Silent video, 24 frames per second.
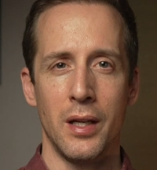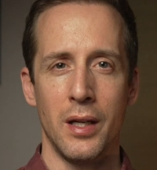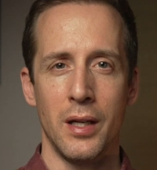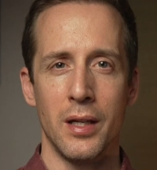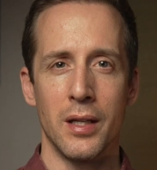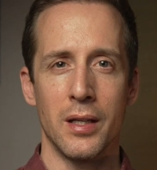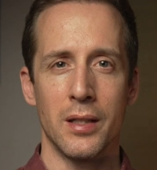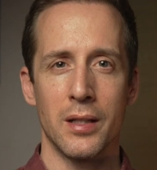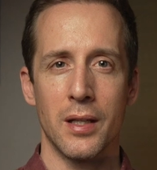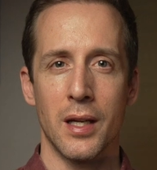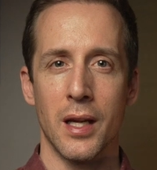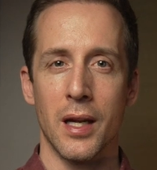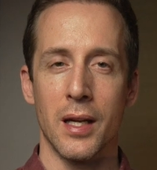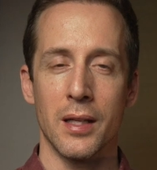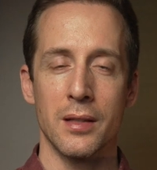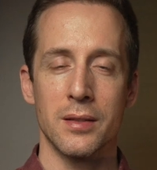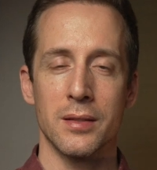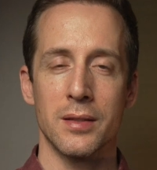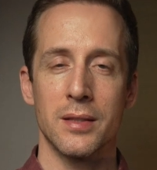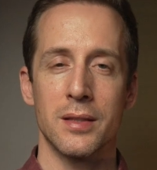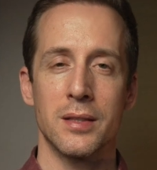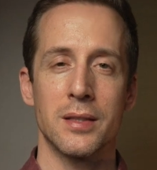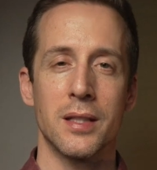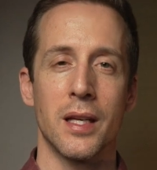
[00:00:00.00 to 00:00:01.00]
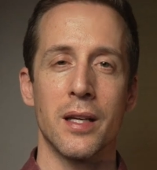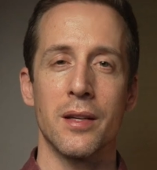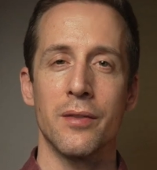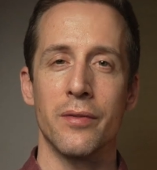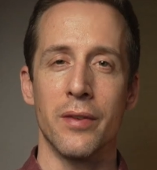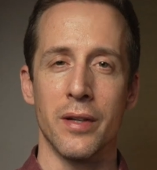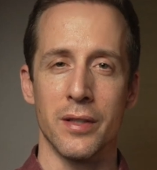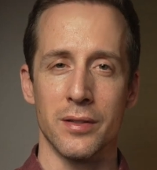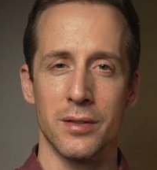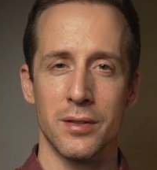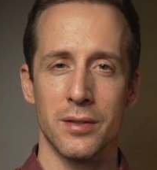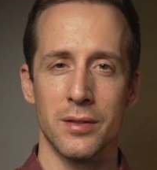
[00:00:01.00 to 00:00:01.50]
It can't save
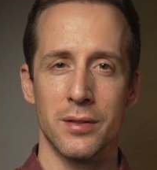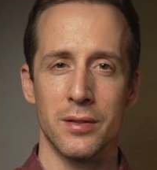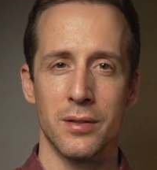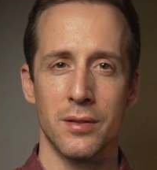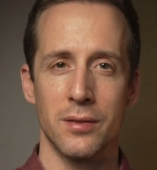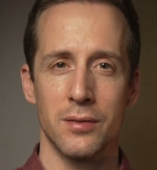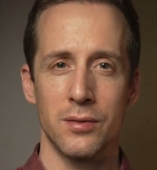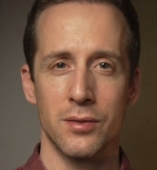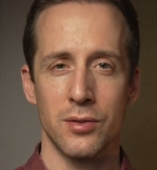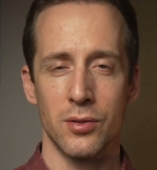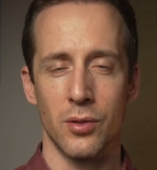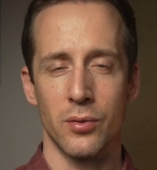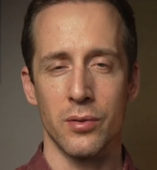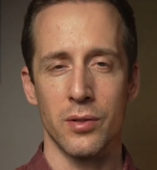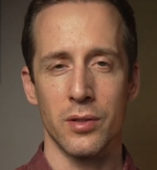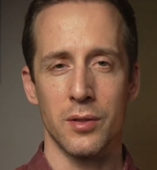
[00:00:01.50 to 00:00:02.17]
us, so to